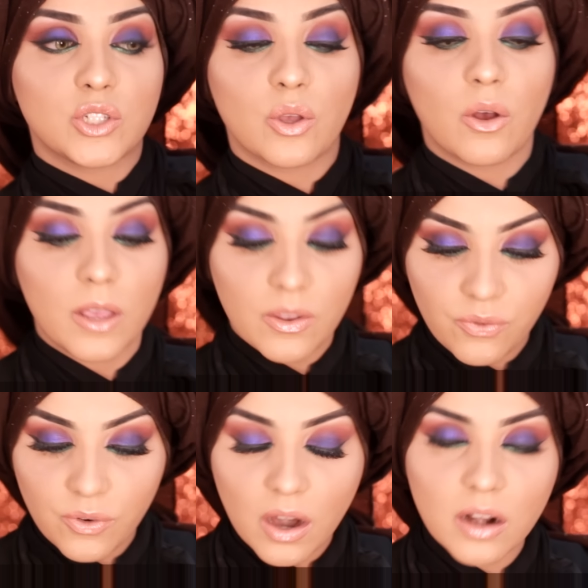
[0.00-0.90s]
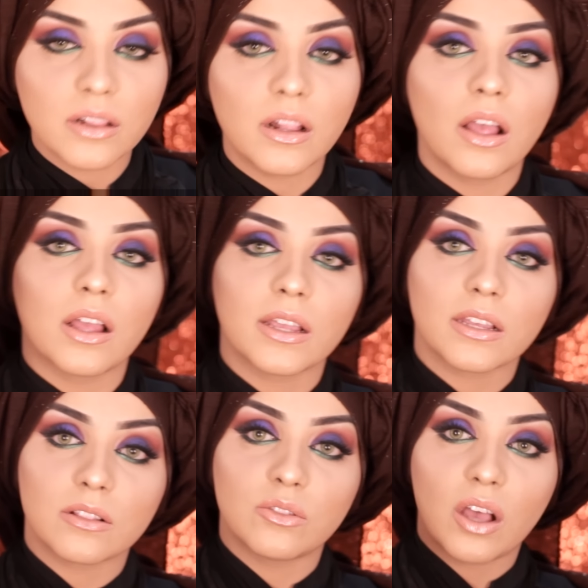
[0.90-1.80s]
So if you are
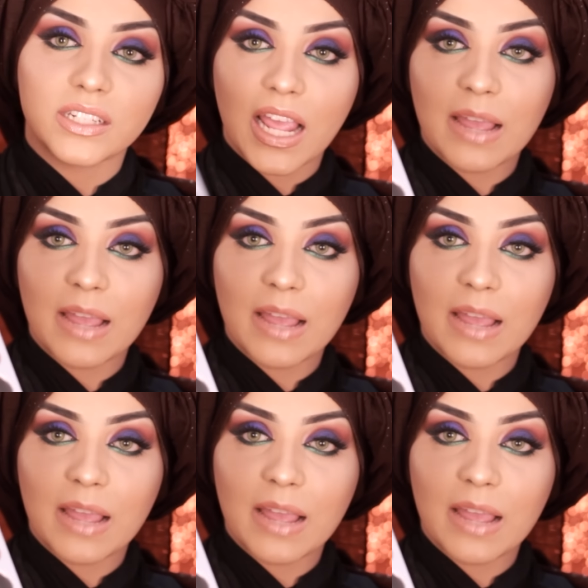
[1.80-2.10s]
not